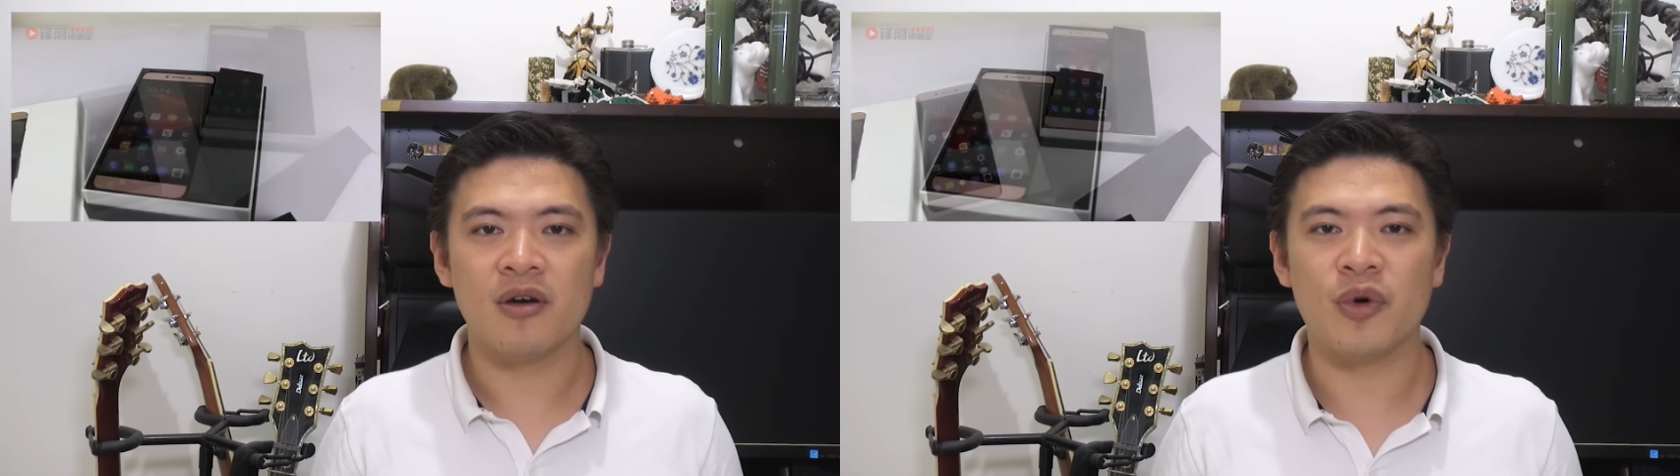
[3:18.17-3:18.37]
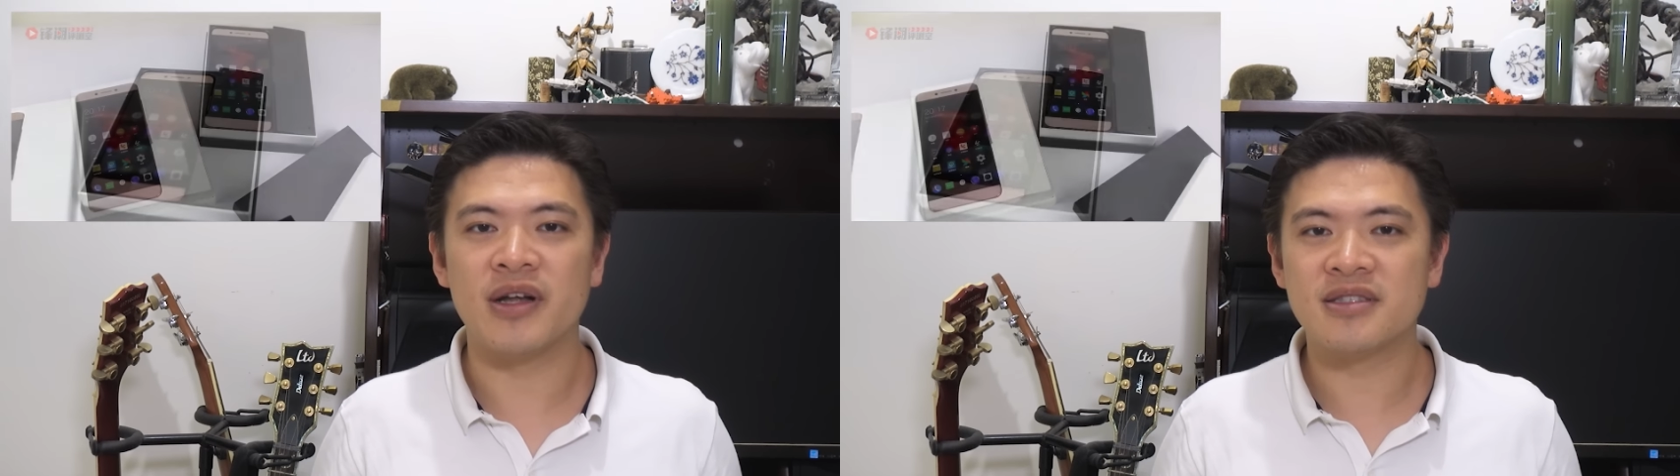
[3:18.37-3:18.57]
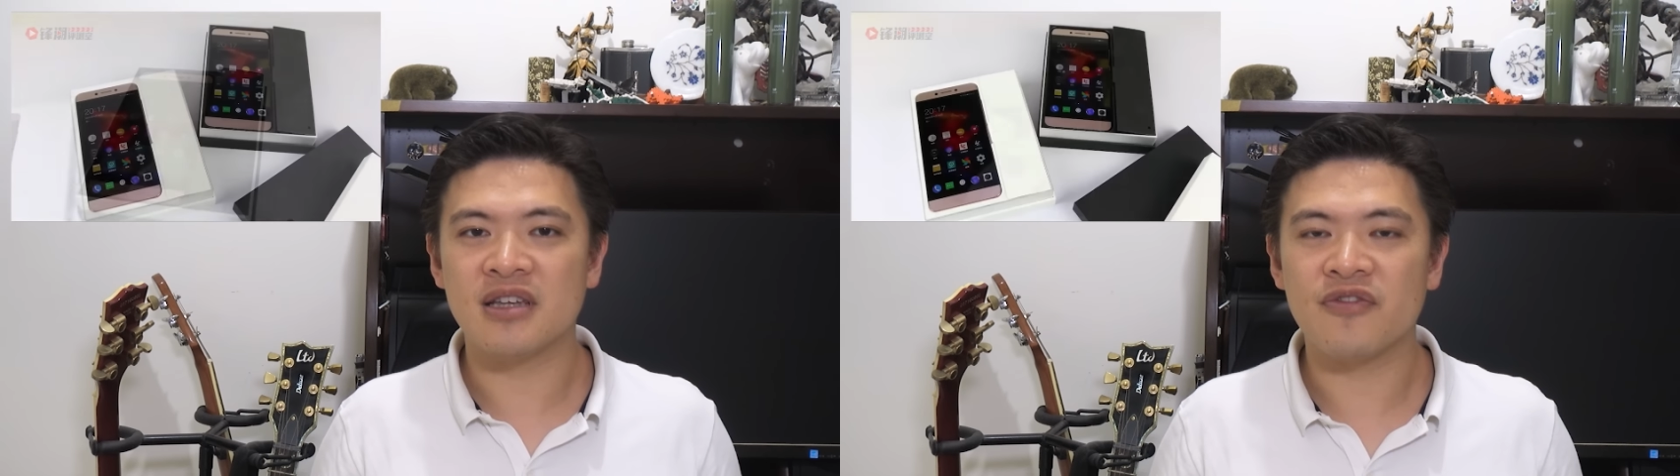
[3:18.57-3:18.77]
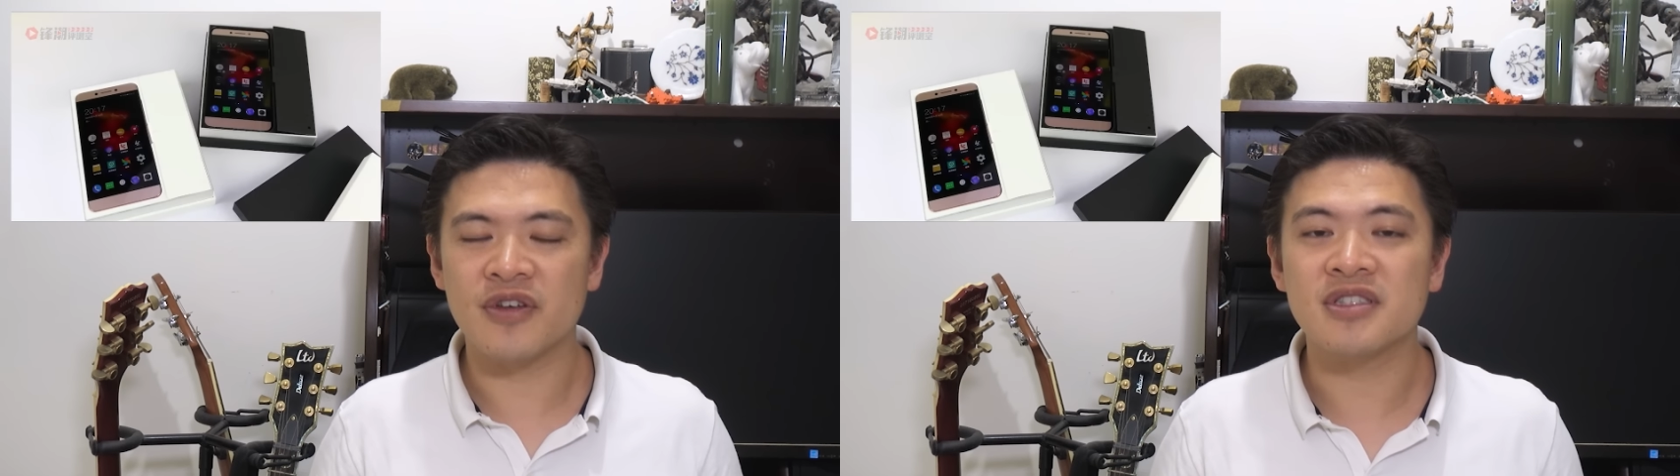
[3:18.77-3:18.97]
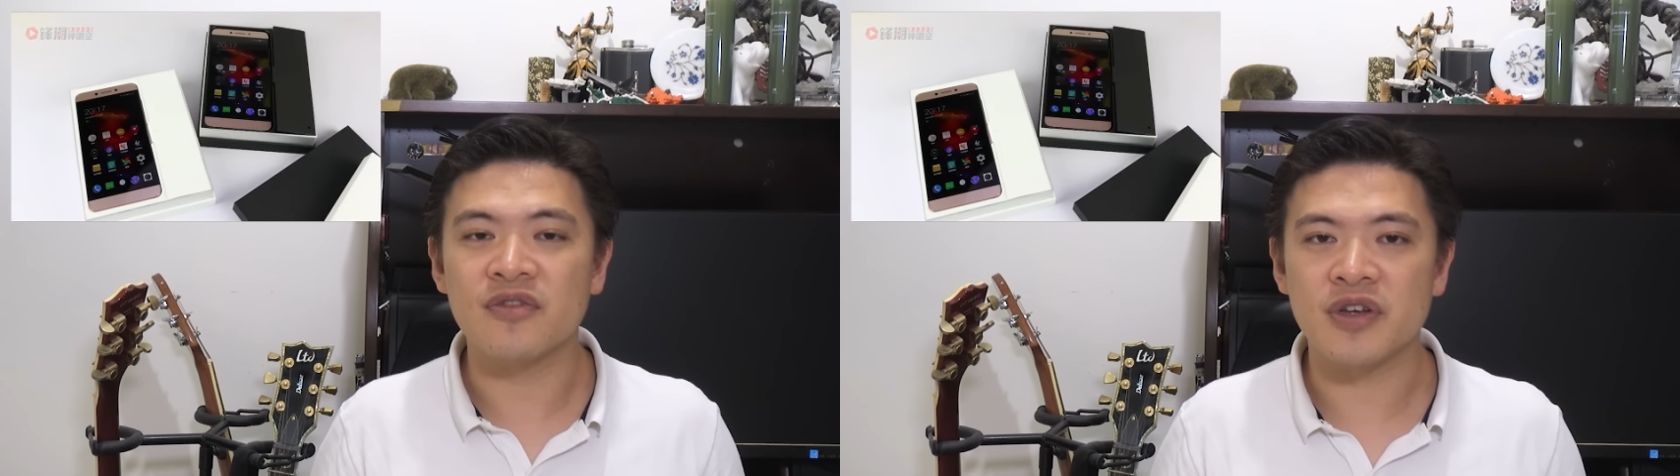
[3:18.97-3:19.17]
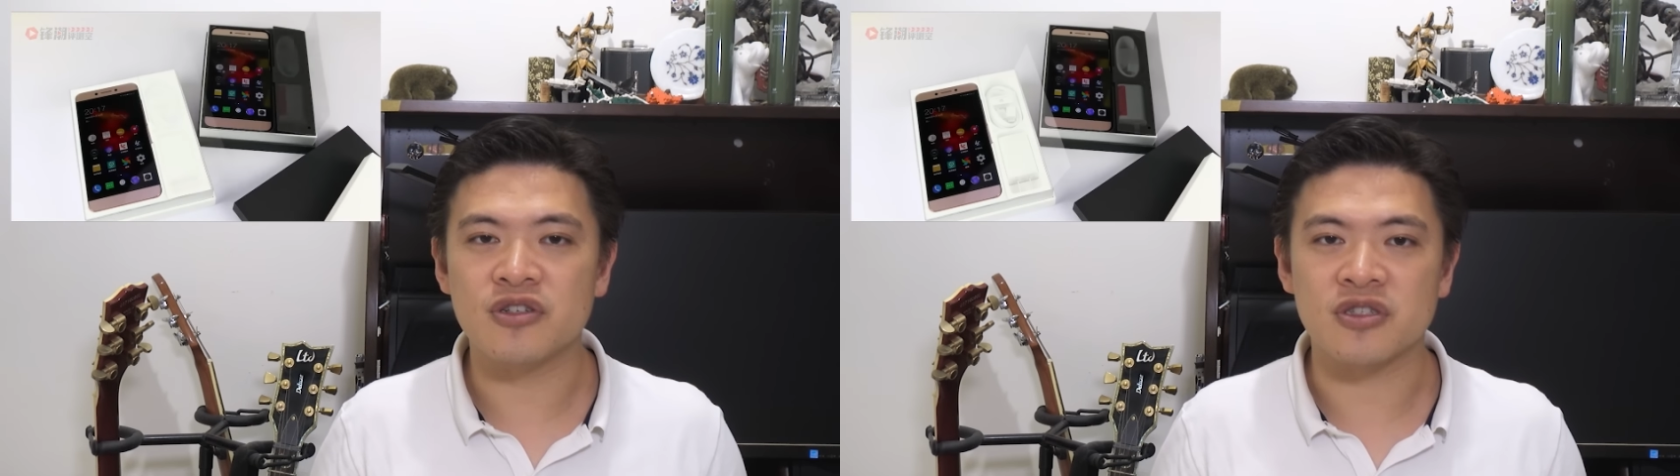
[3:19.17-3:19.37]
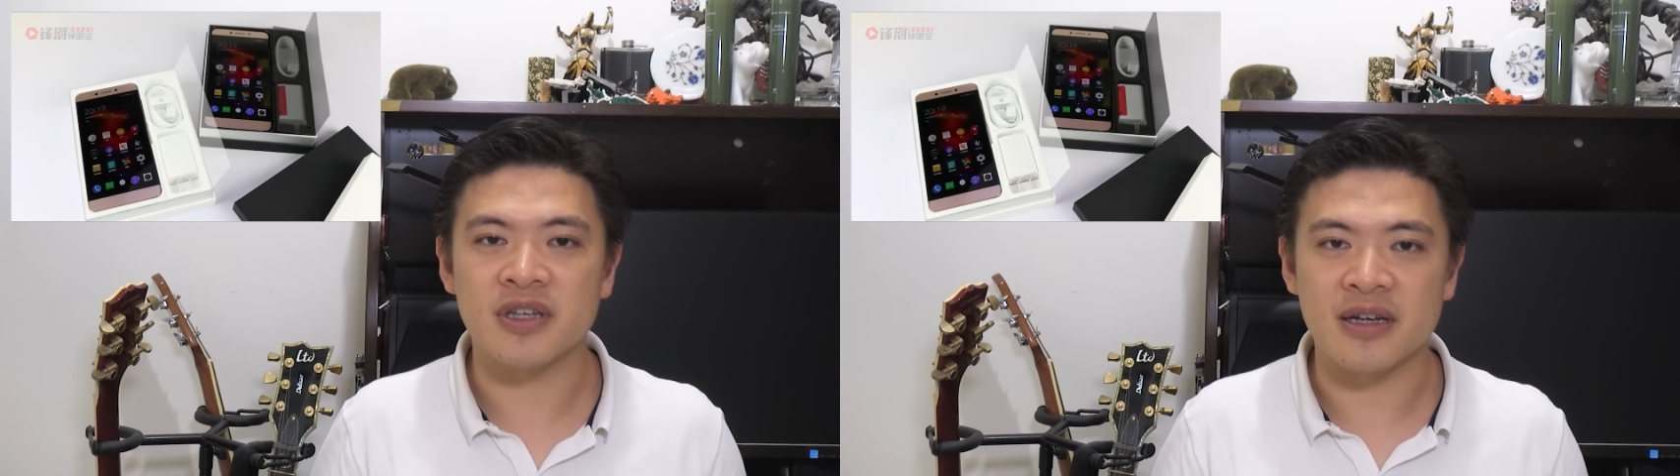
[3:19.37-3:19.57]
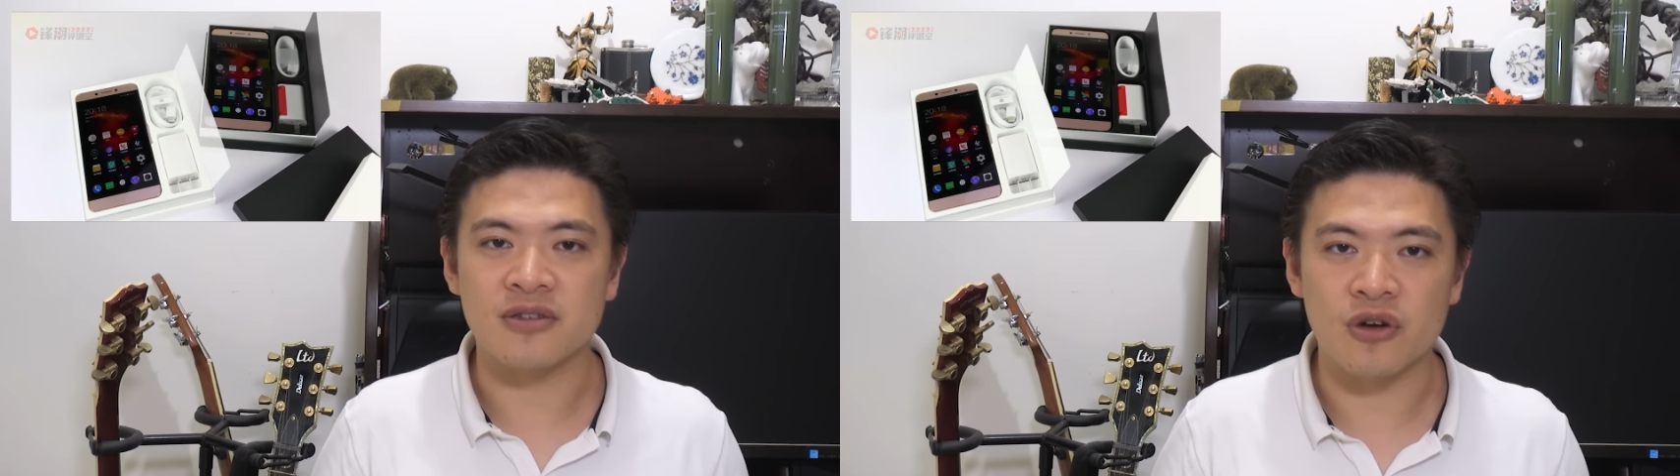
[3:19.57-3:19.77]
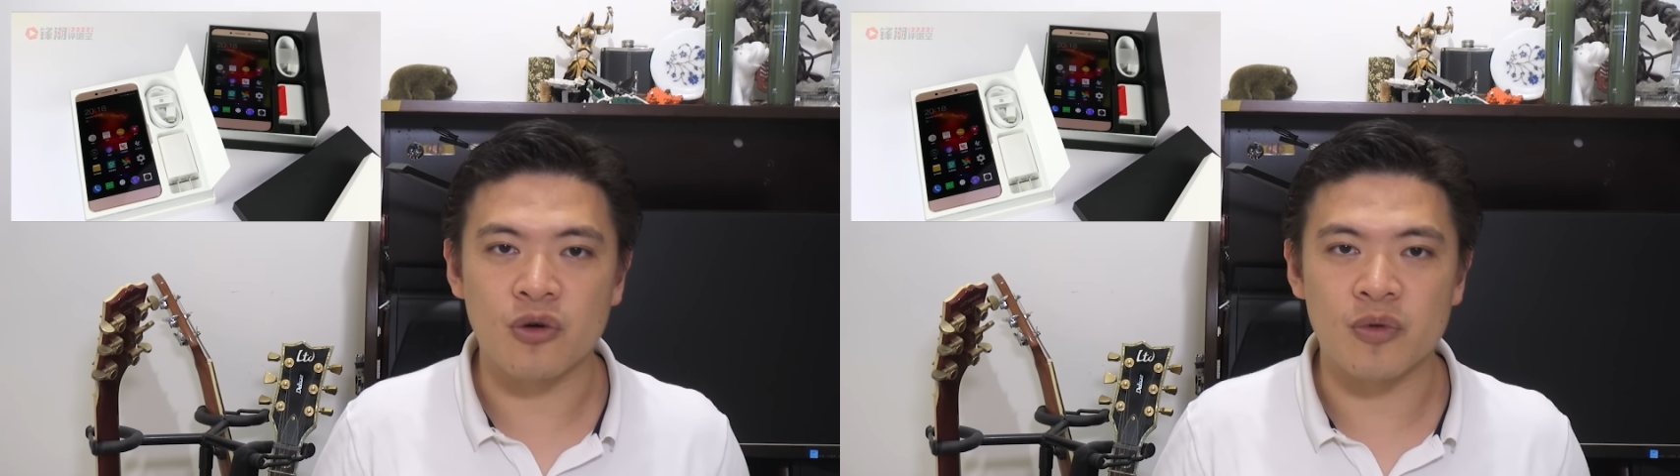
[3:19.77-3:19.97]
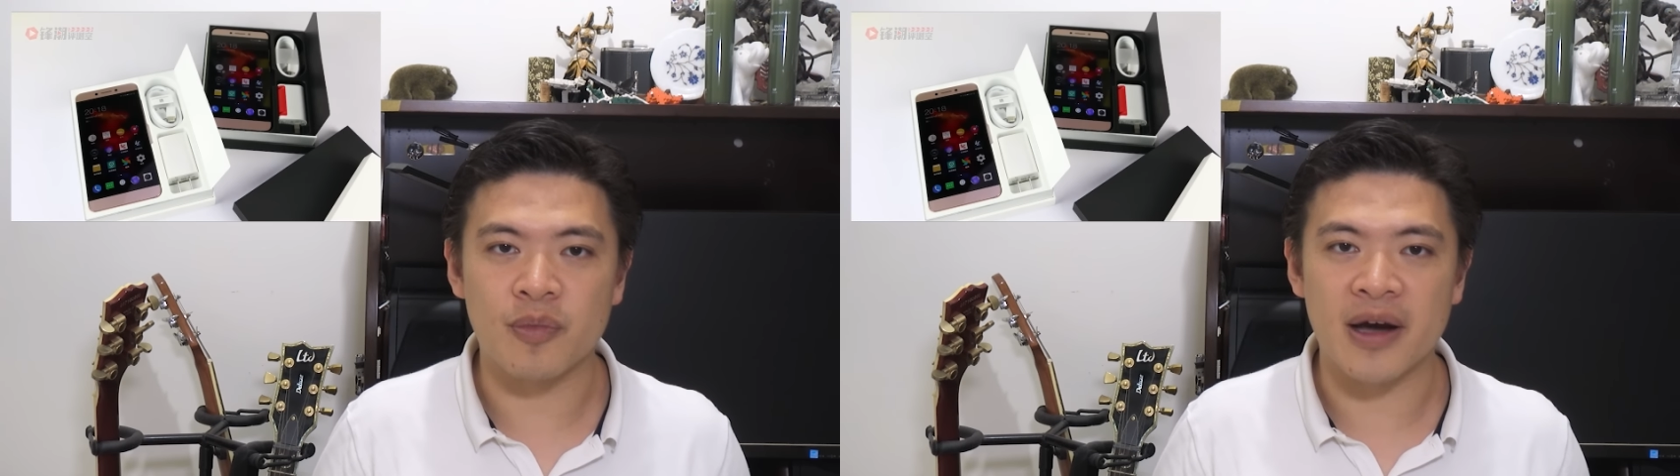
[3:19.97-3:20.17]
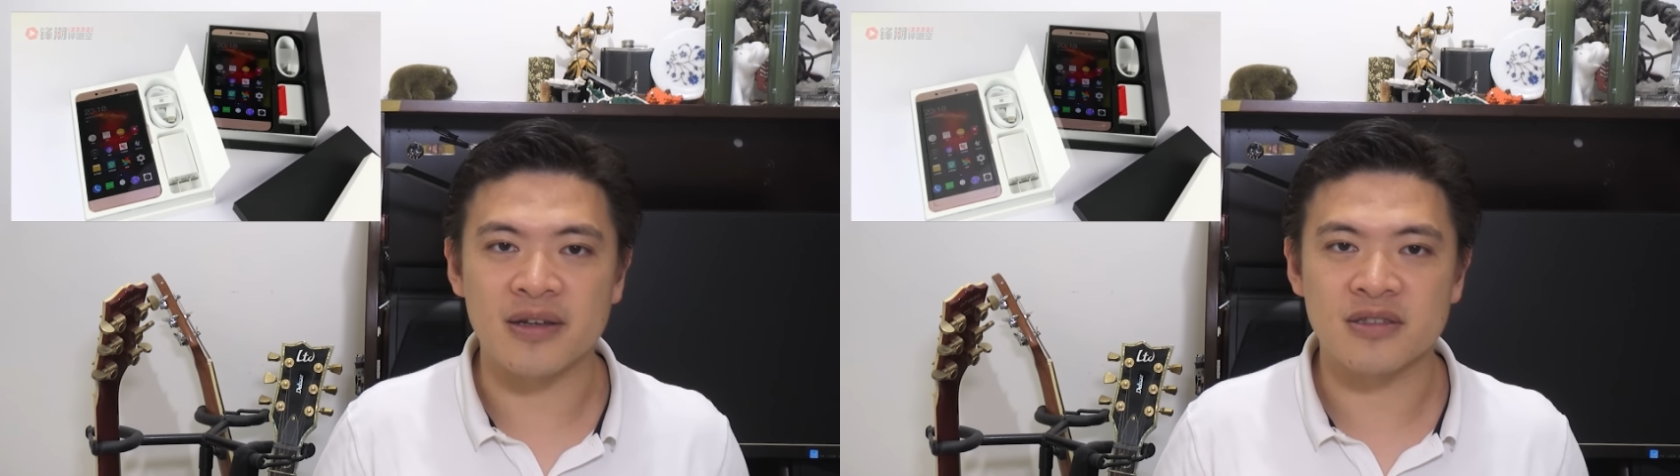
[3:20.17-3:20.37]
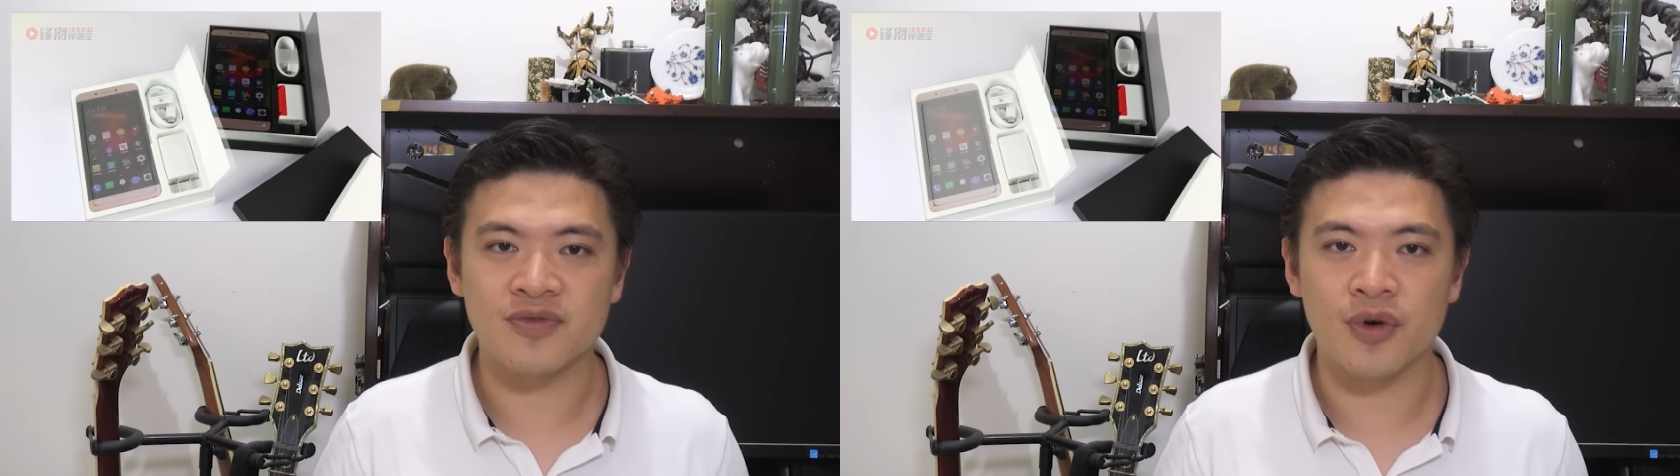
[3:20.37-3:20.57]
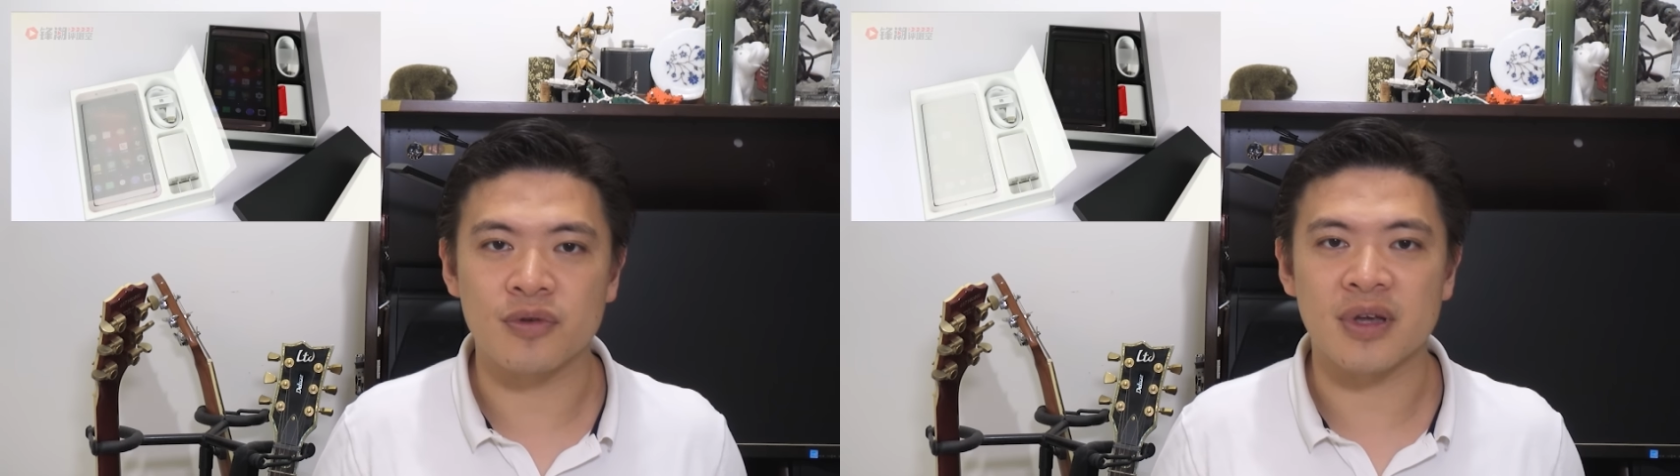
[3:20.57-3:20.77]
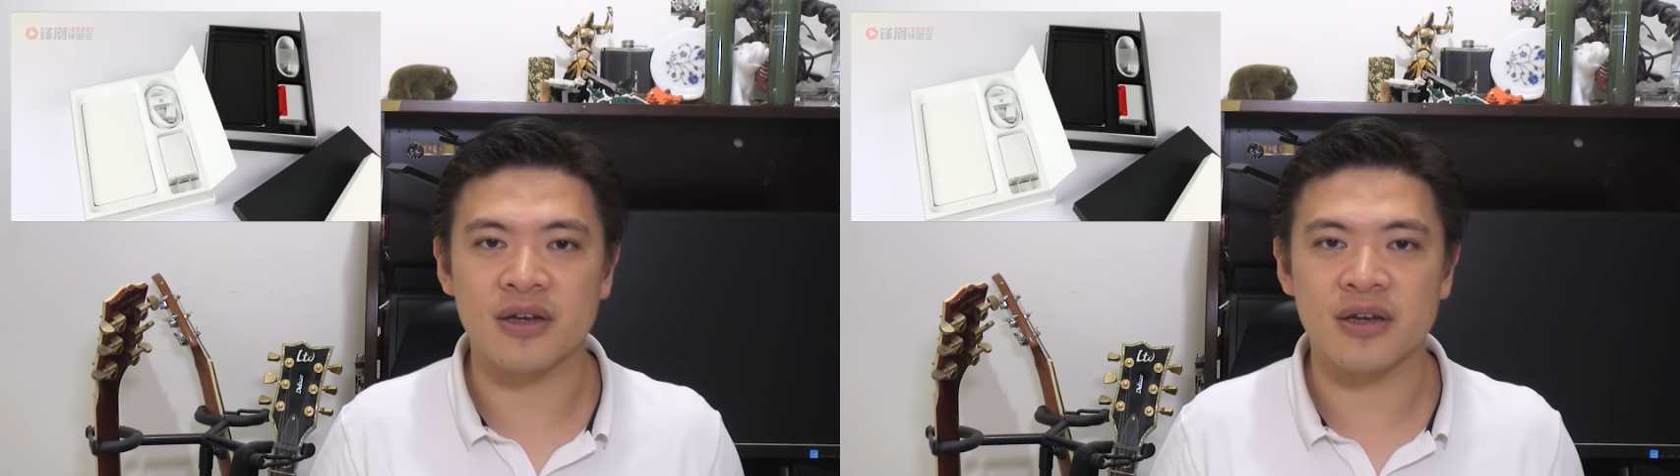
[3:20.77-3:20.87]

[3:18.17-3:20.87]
But it's definitely something you should take note when buying this phone,